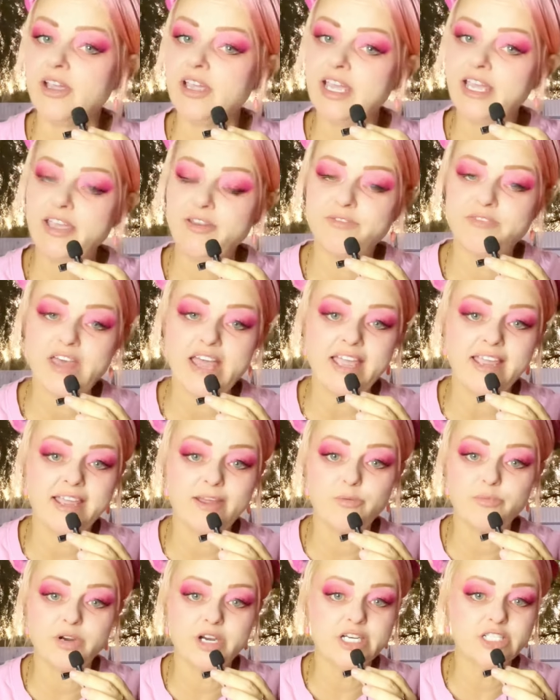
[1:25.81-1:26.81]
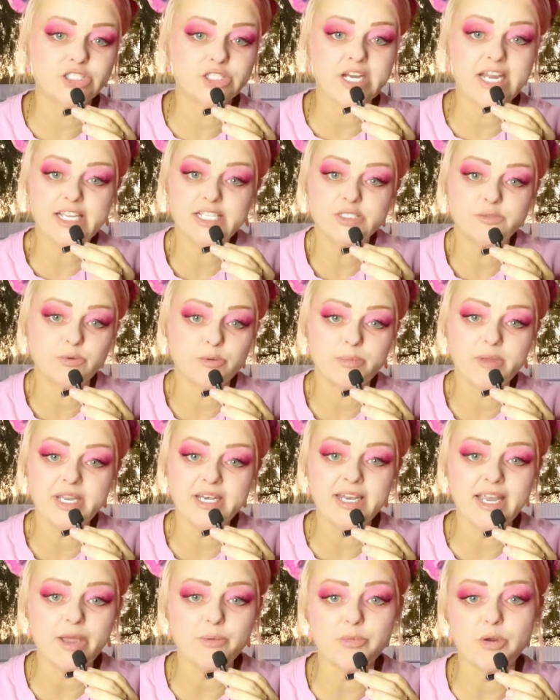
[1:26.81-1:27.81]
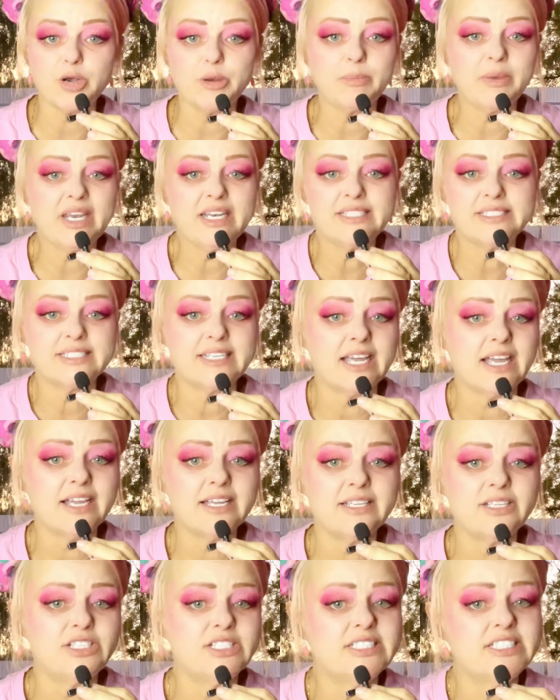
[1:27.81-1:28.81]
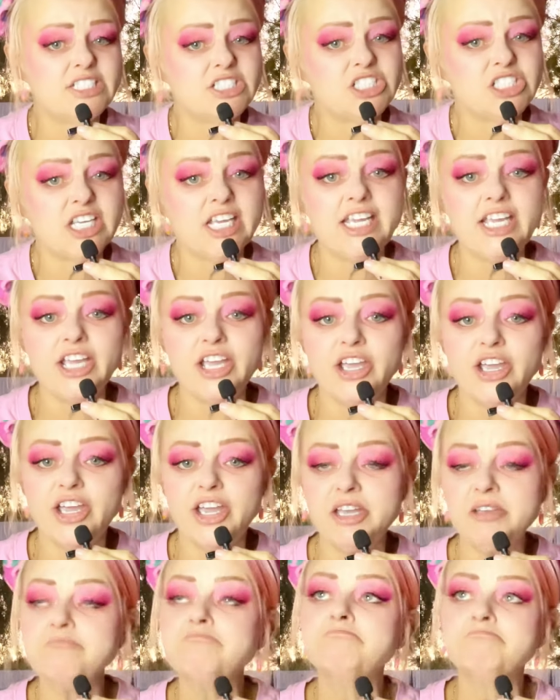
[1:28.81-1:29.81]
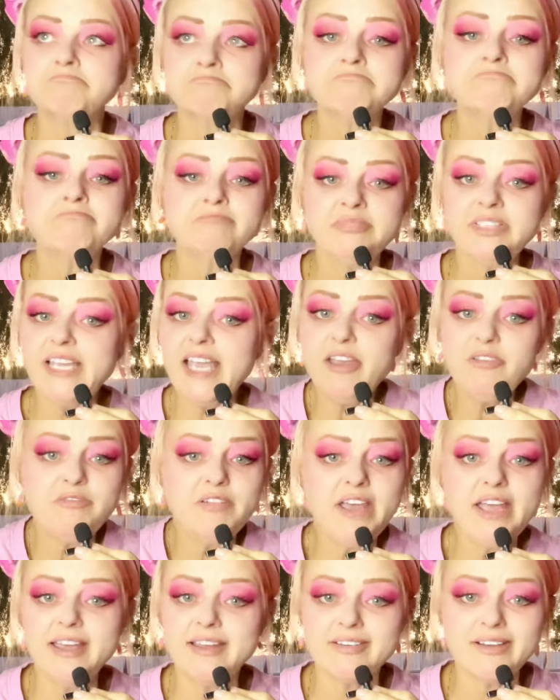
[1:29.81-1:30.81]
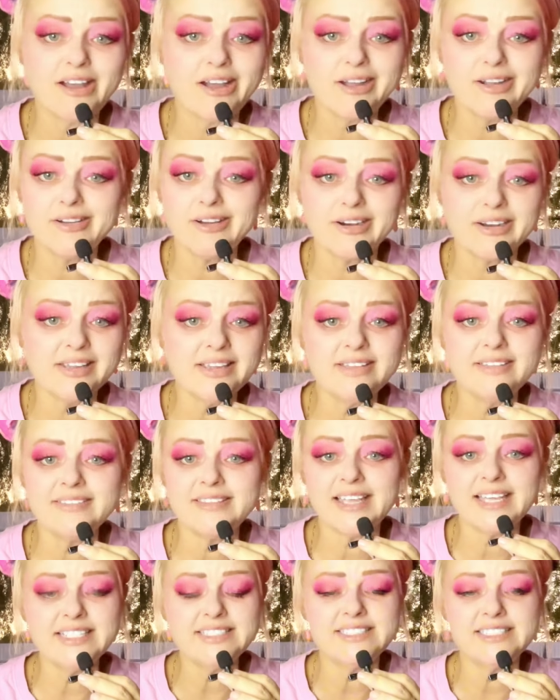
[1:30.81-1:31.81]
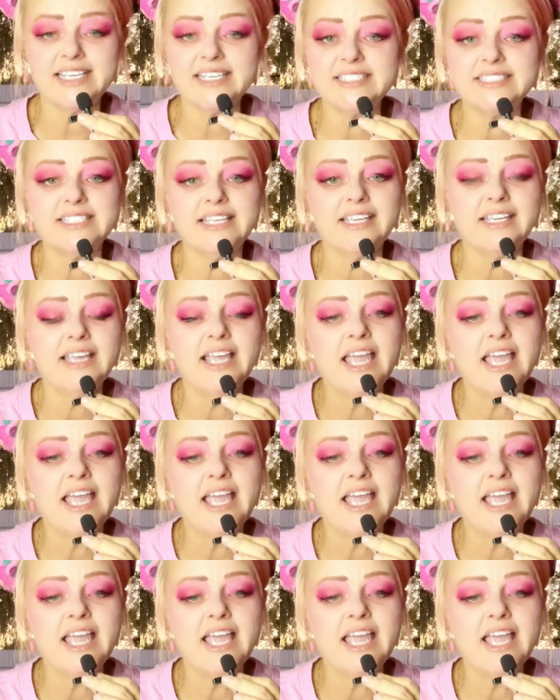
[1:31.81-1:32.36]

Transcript: If they were a trans woman and wanted me to start using she, her, yeah, fair. I got it. That's easy.